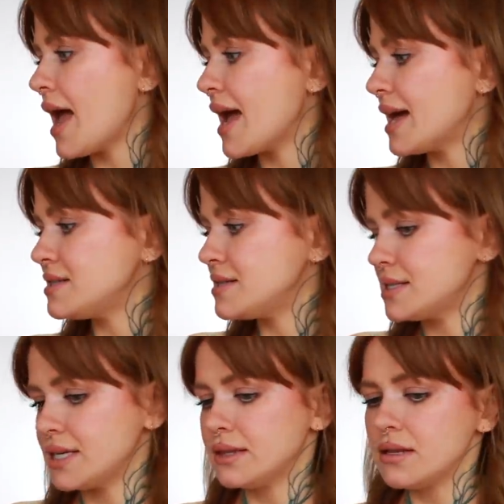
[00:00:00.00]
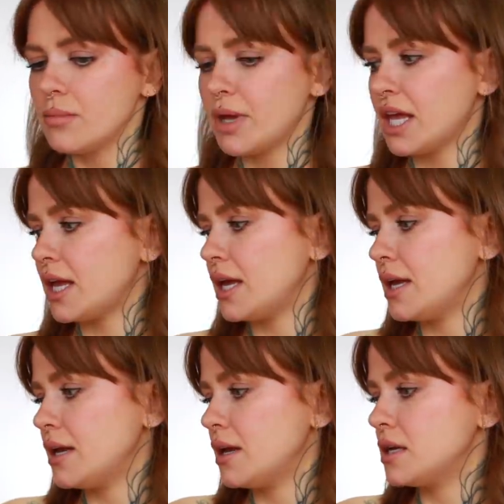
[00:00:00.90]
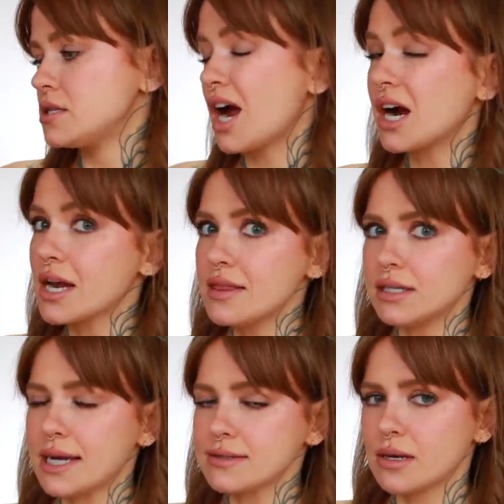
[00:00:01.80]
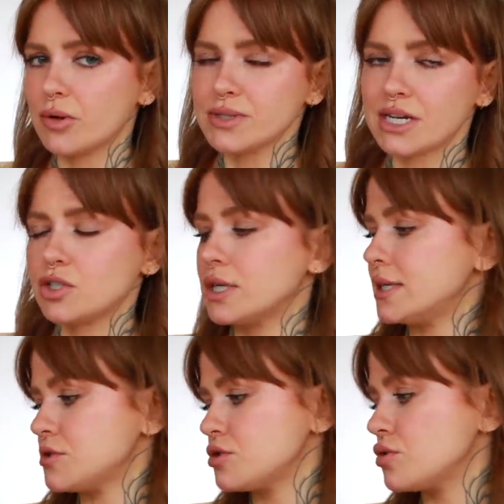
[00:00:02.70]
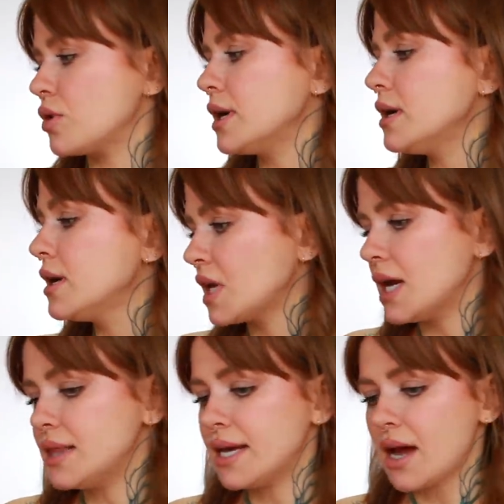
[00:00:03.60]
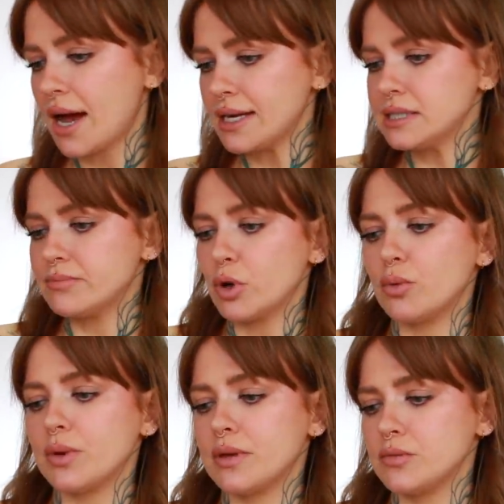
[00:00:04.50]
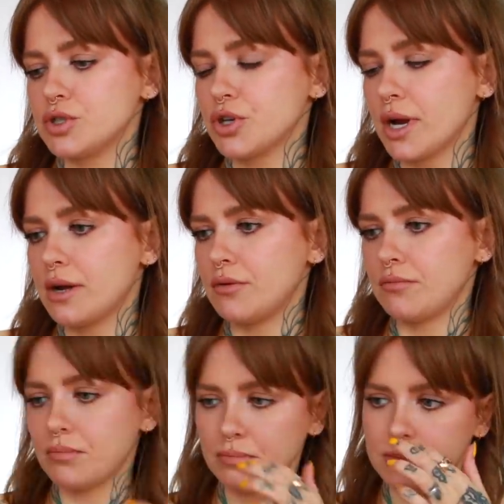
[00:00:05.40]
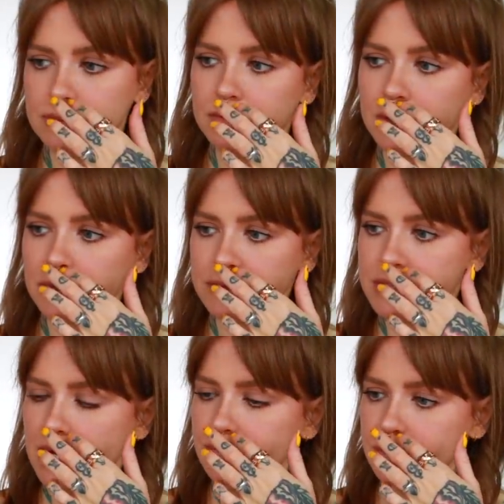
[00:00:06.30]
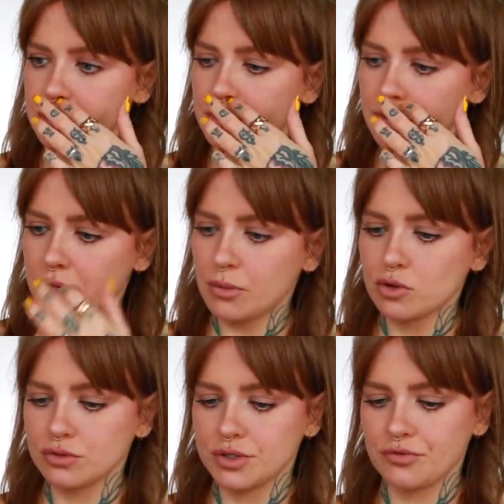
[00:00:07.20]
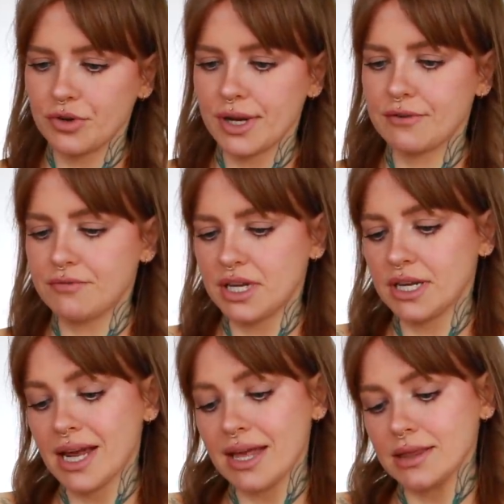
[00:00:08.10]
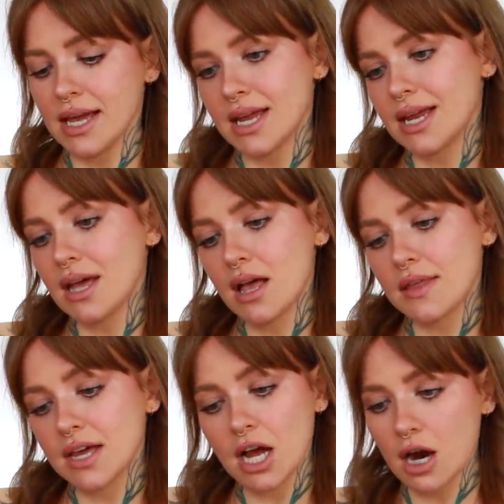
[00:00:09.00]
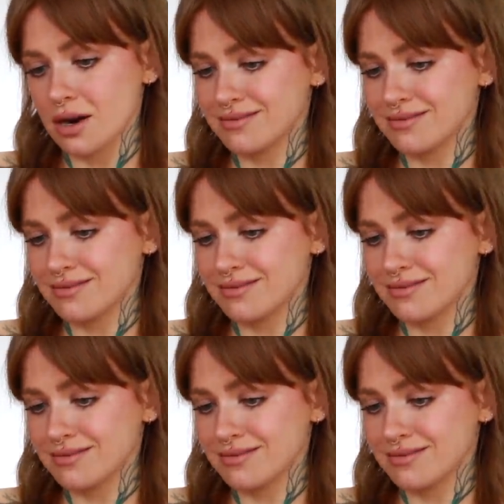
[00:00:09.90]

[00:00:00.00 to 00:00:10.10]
i had seen them in target the last time i was actually in a store and then i spoke with them to try and you know, decipher as to whether they were cruelty free and vegan, and they they are.